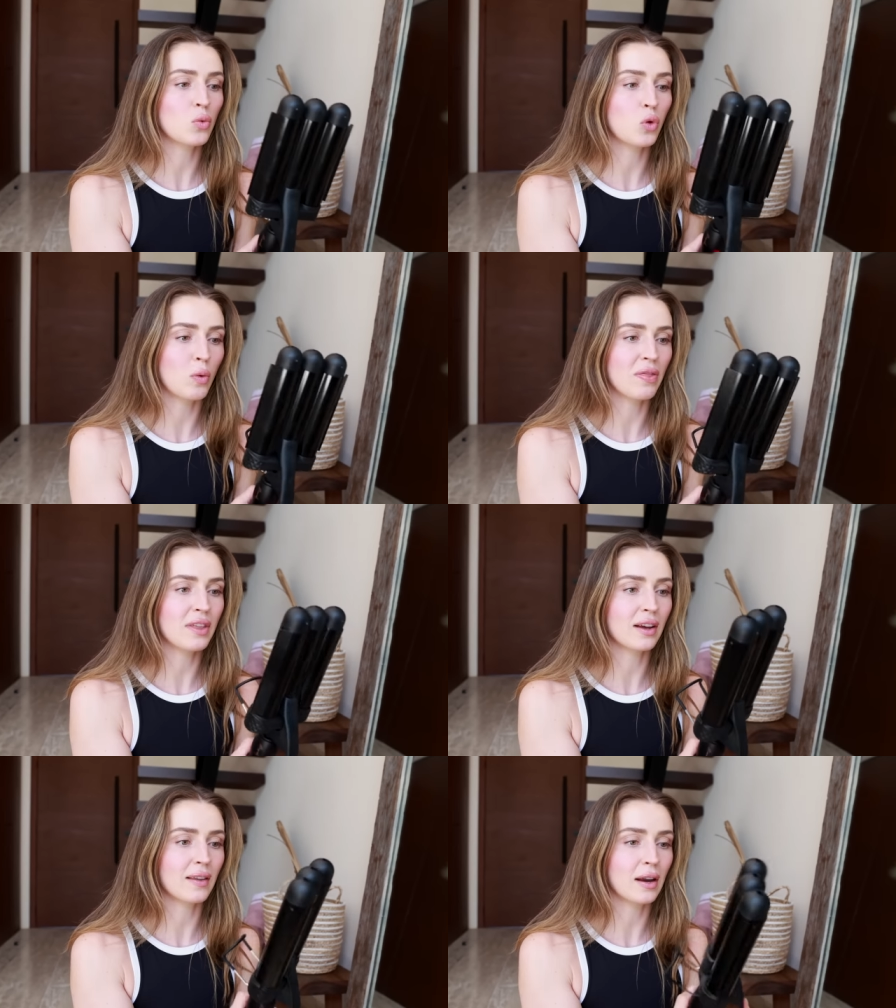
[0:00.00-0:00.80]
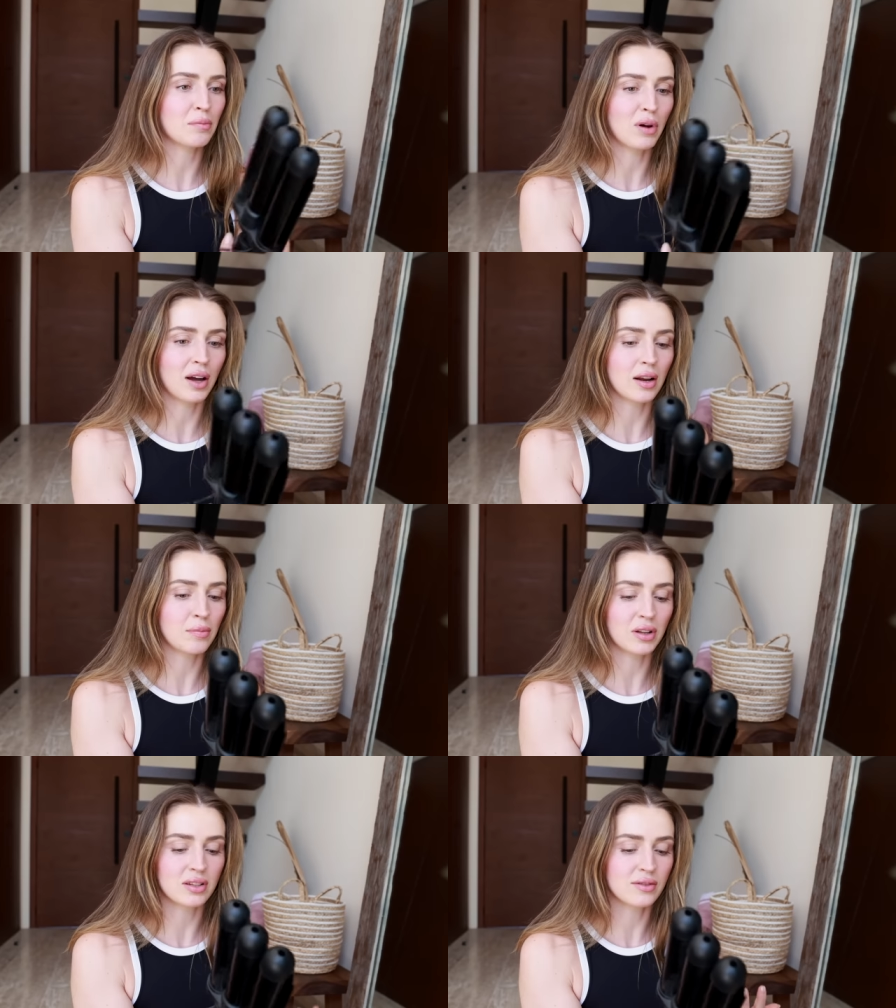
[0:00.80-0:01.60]
The one thing that I
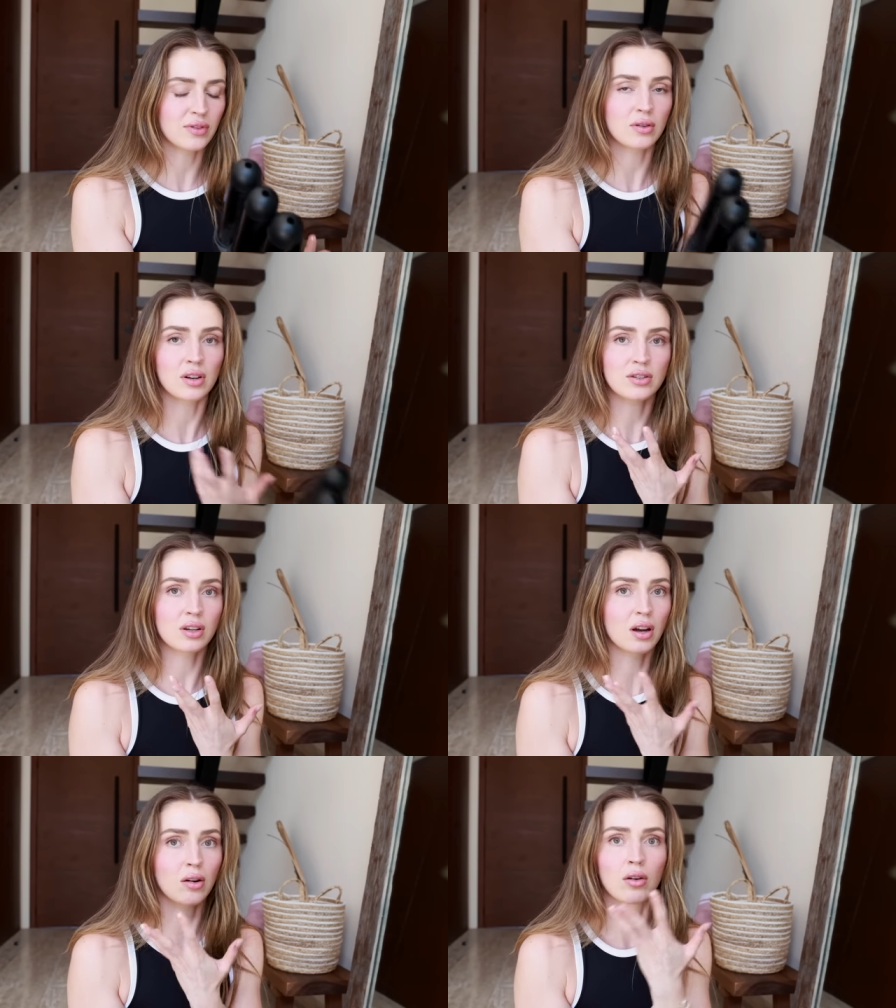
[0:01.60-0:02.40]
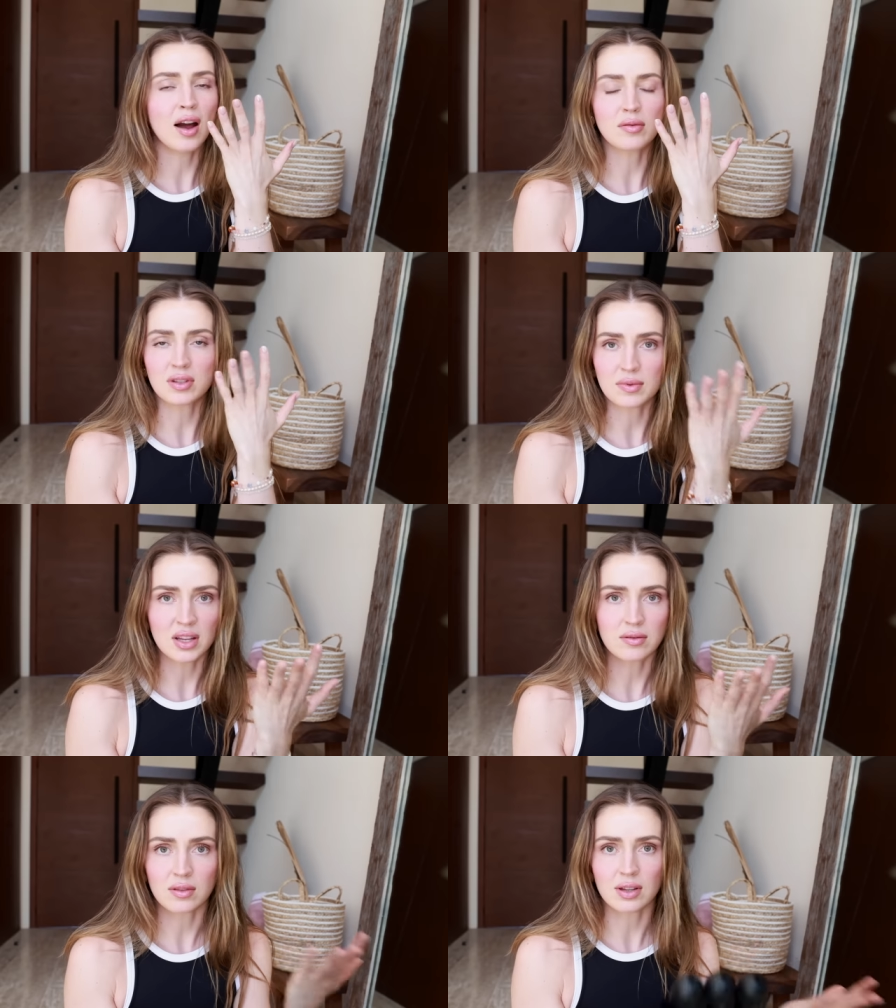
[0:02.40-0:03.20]
bought this a few years ago. I was
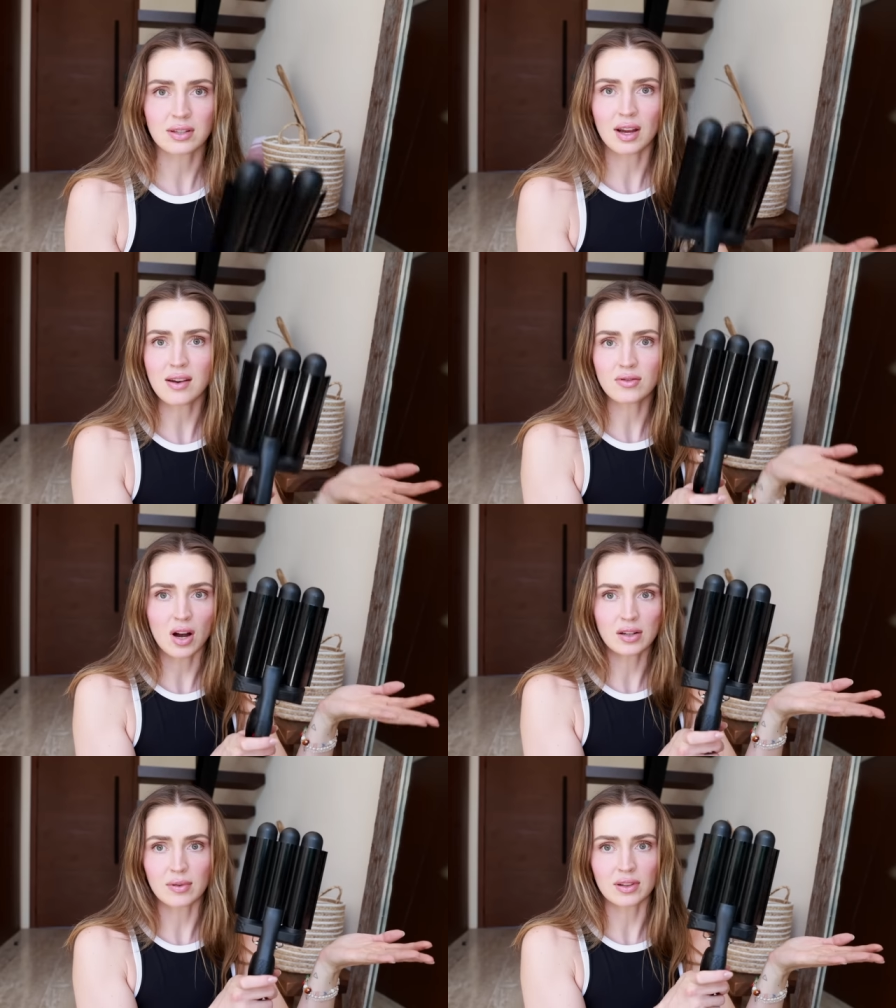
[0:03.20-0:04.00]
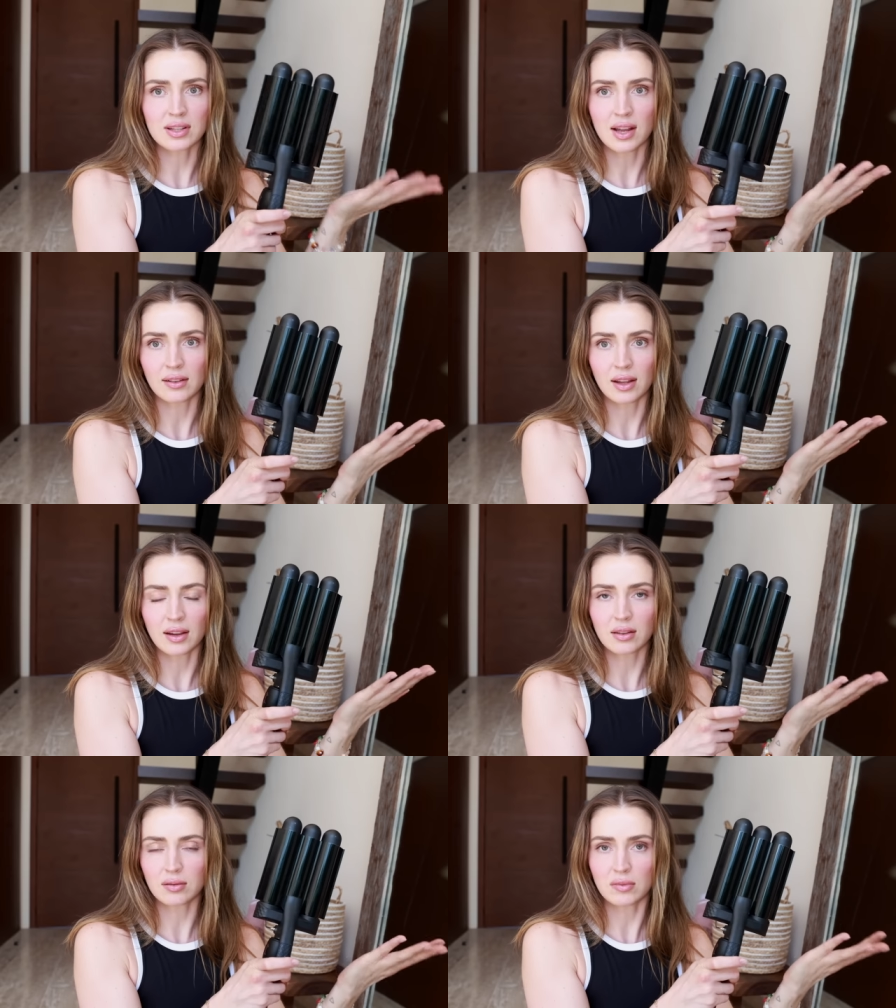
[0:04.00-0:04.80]
obsessed with this. I've talked about this at
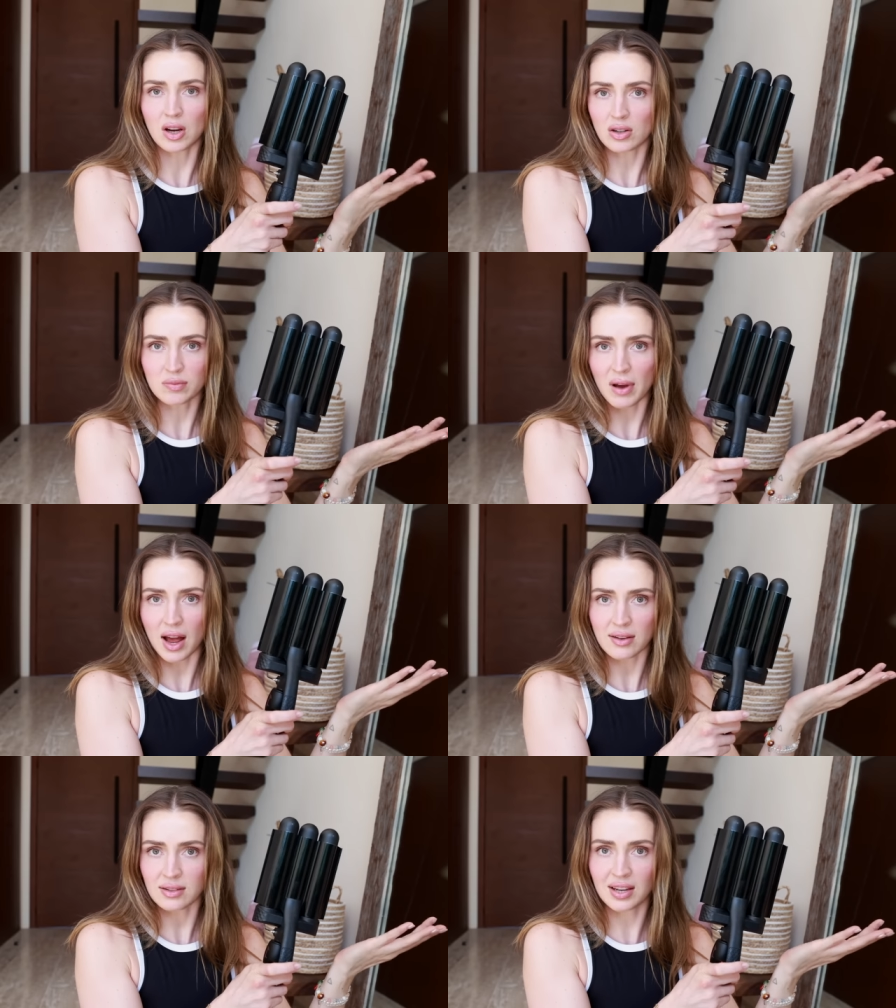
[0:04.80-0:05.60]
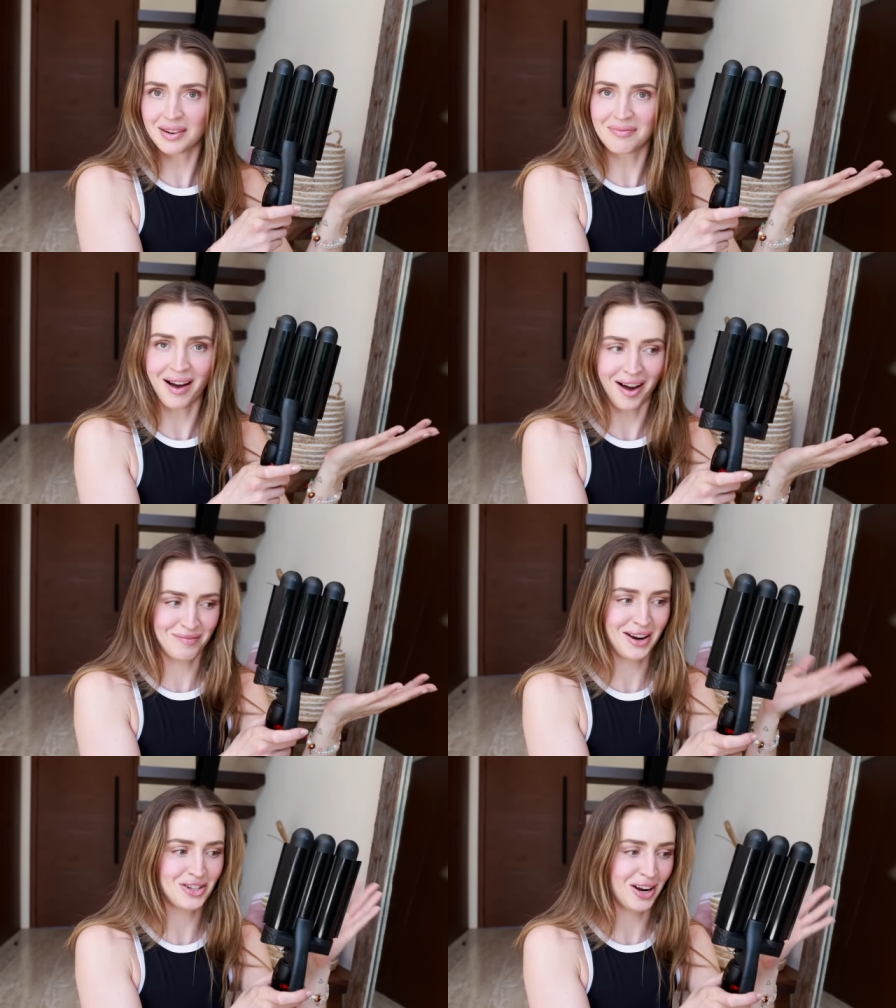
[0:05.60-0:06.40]
length years past
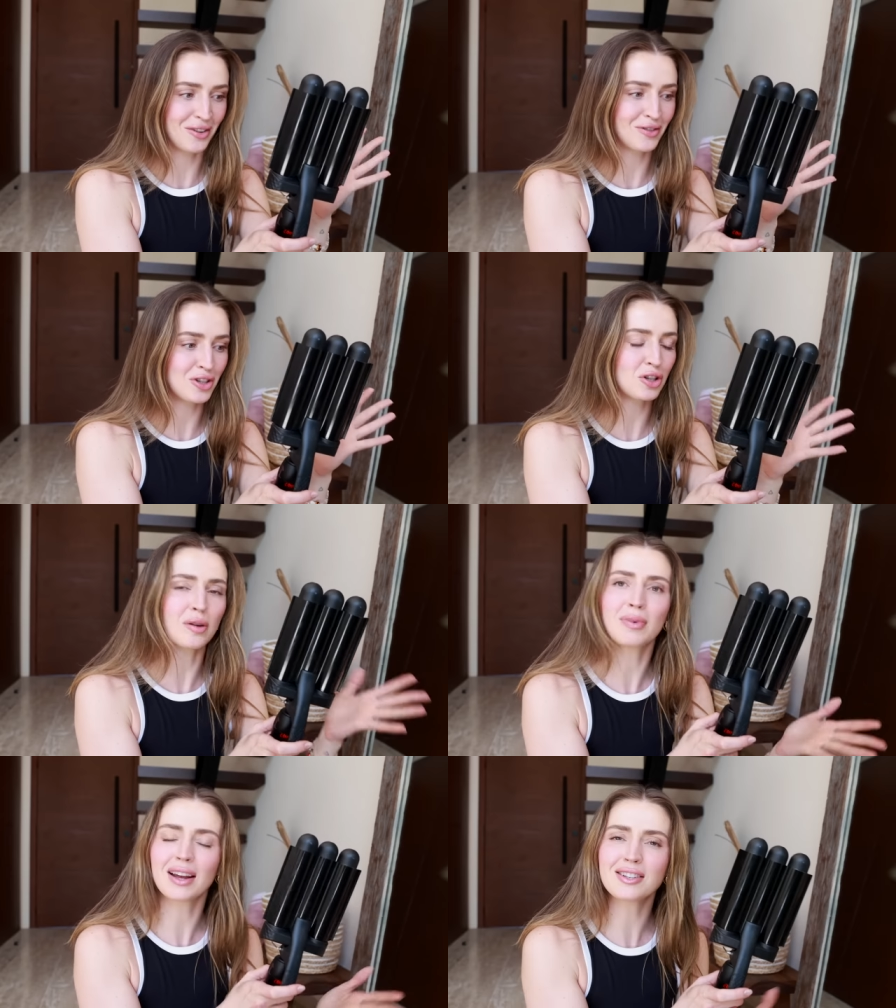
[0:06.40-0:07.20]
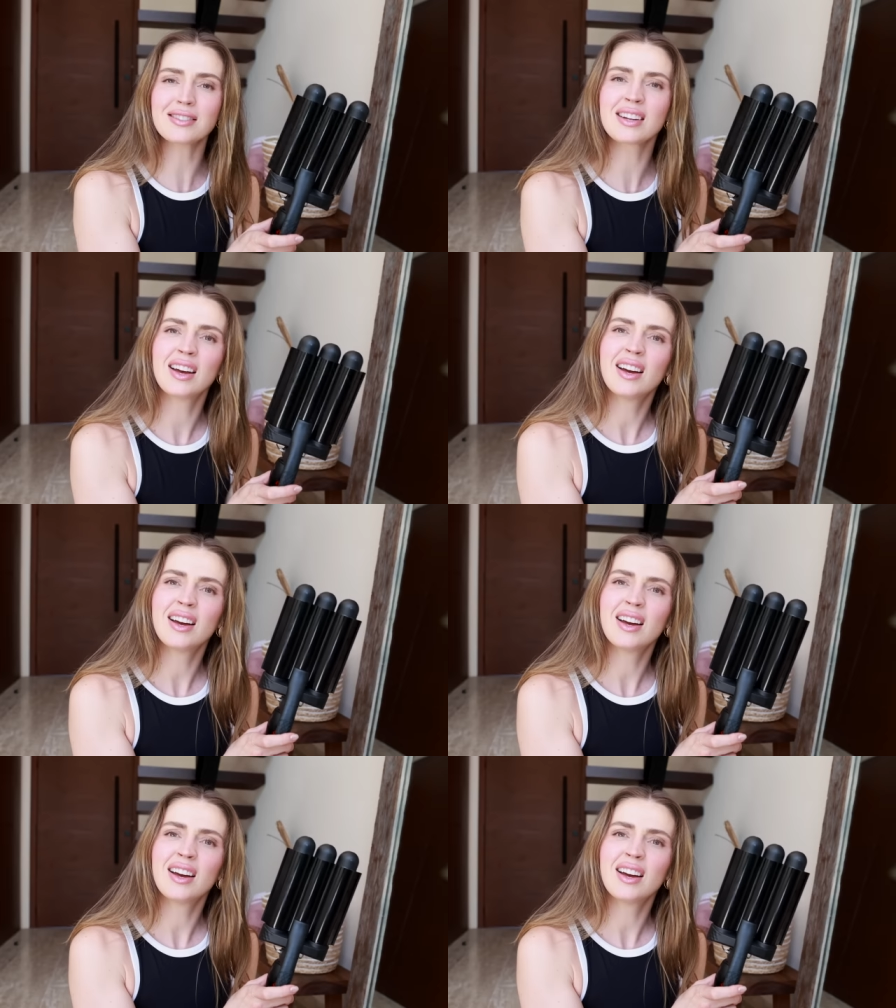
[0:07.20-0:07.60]
on my channel for sure, but I just